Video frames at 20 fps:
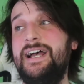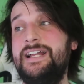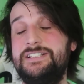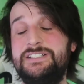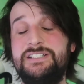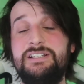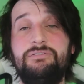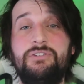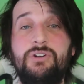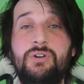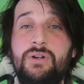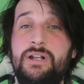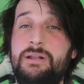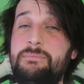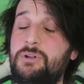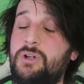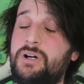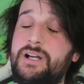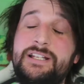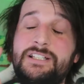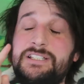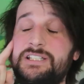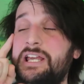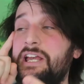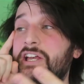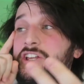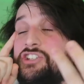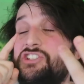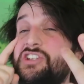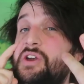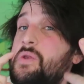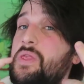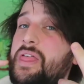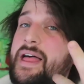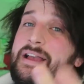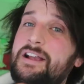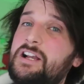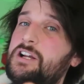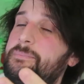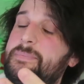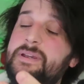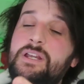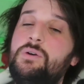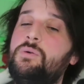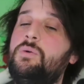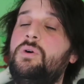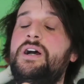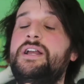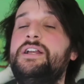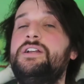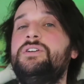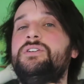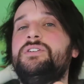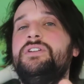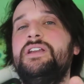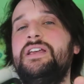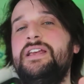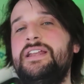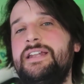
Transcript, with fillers: and stuff along them lines. So that could be quite good.